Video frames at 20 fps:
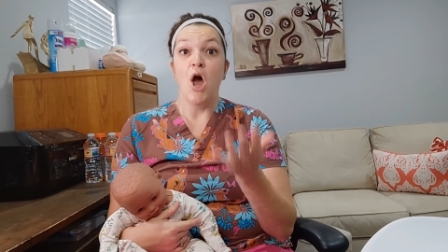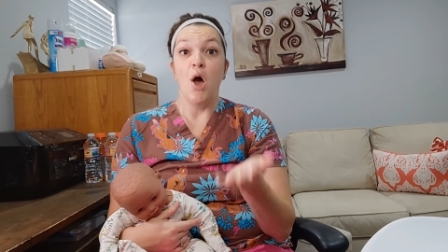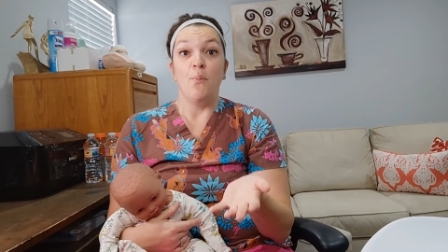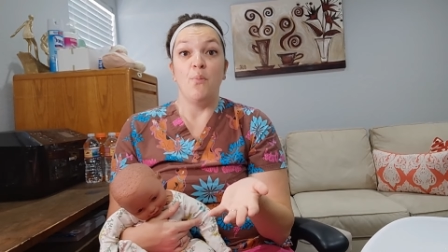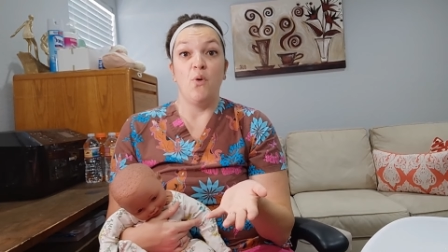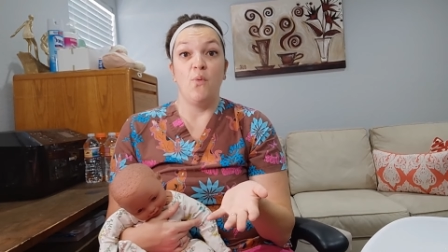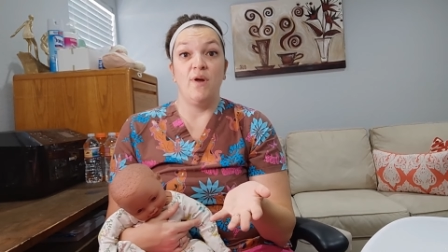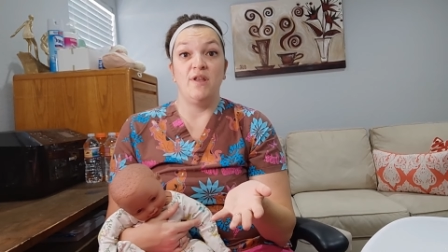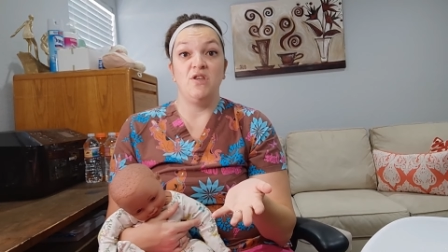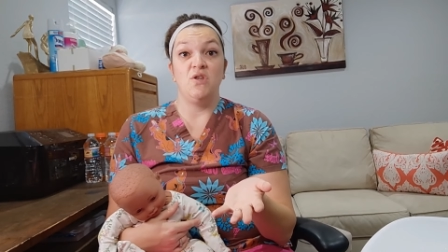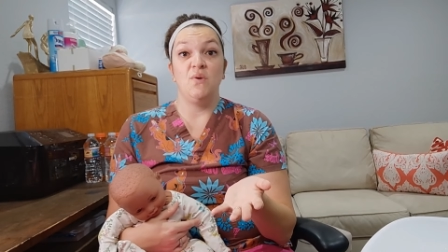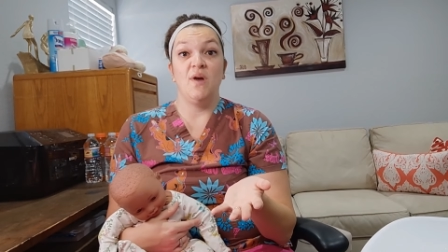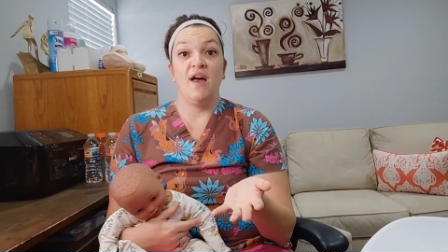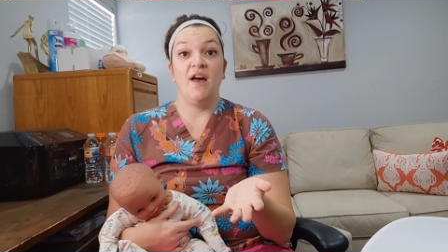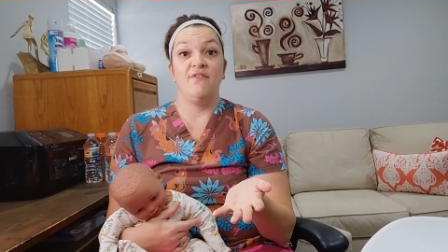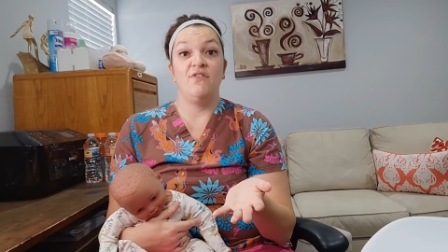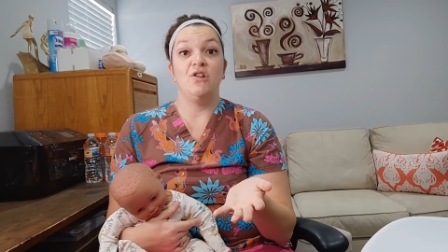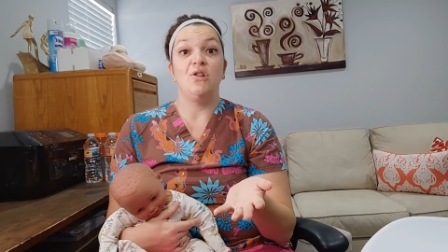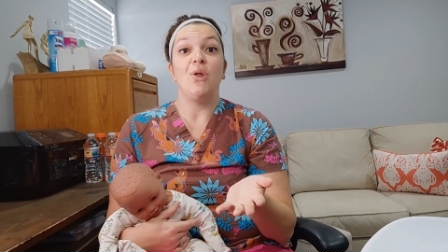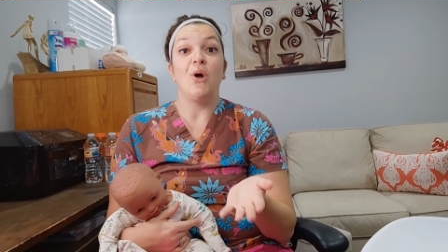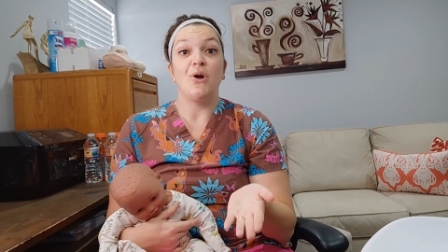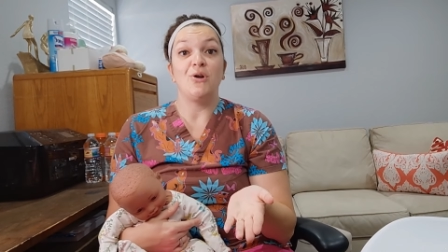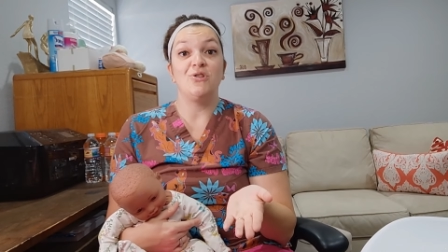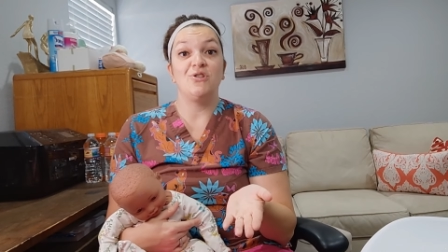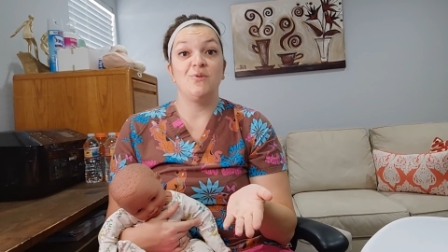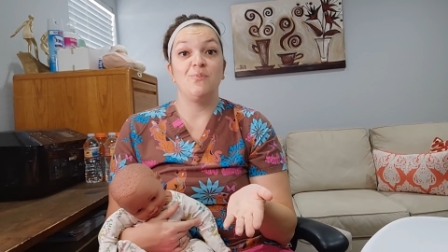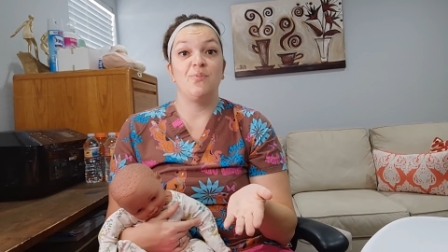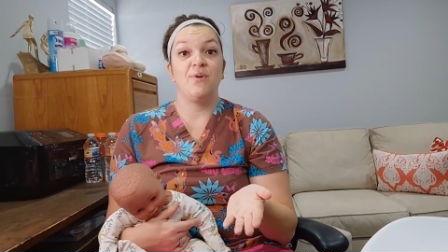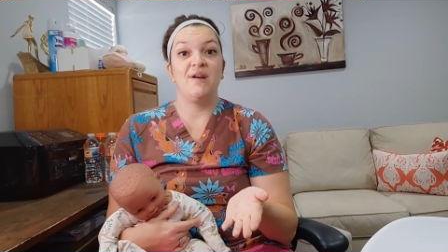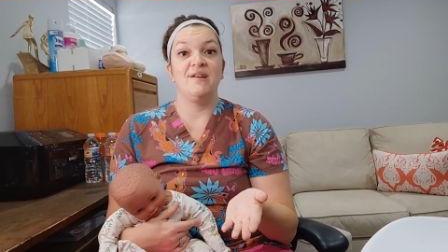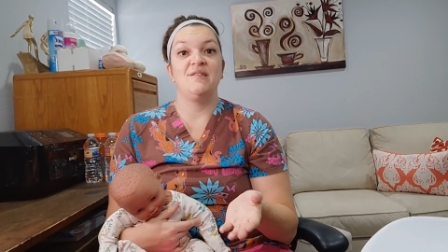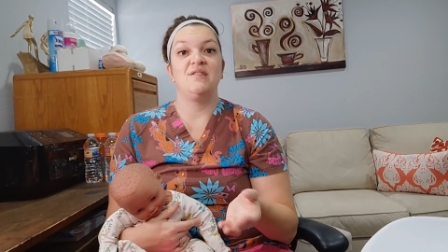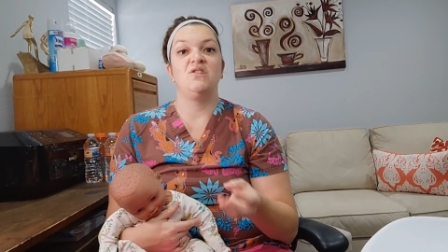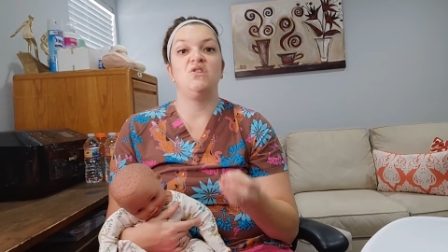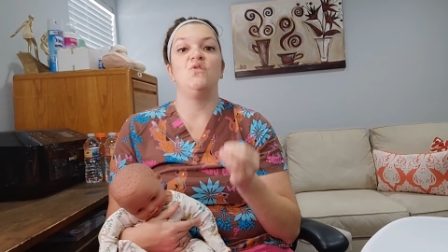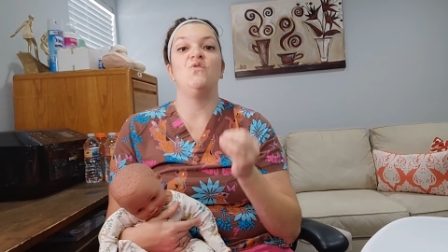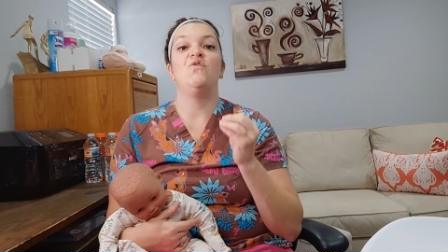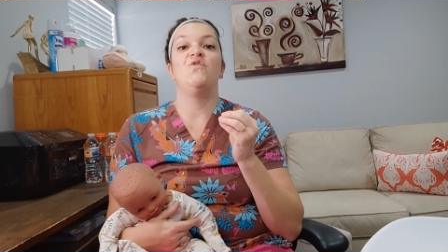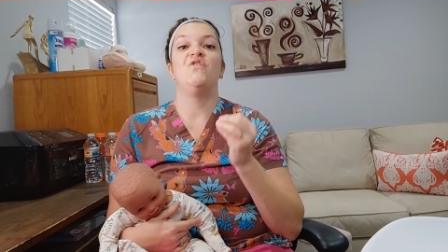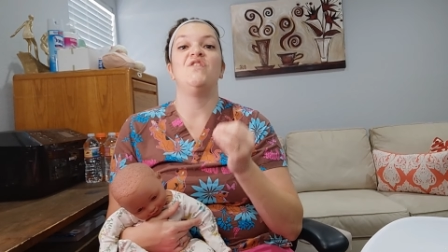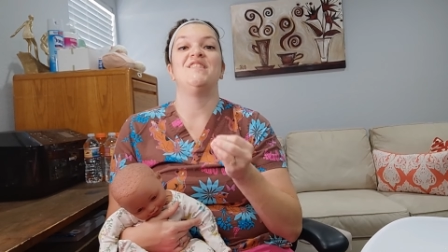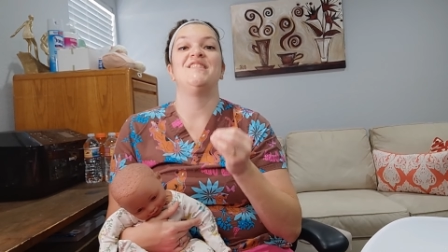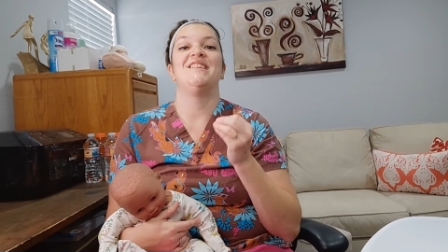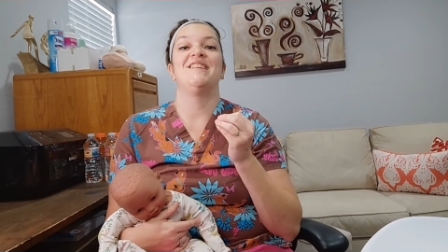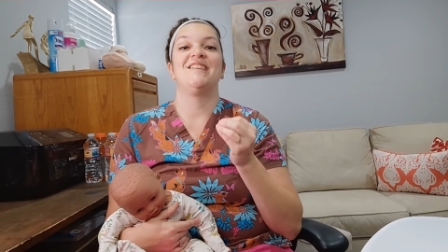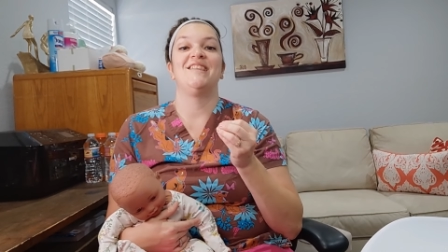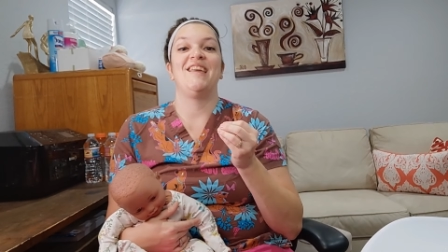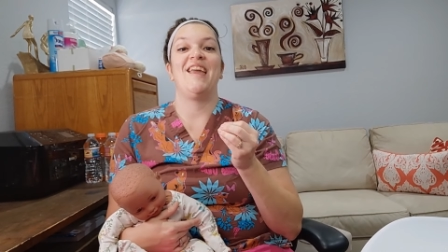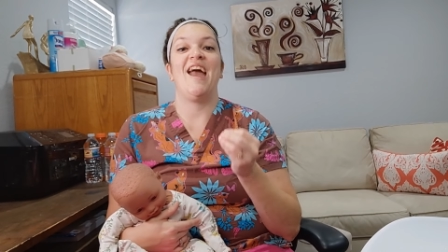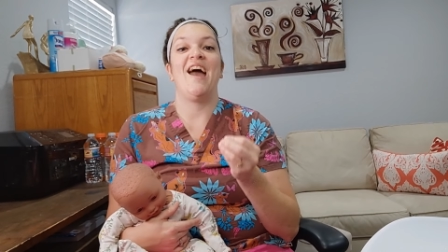But when you have a larger breast, you physically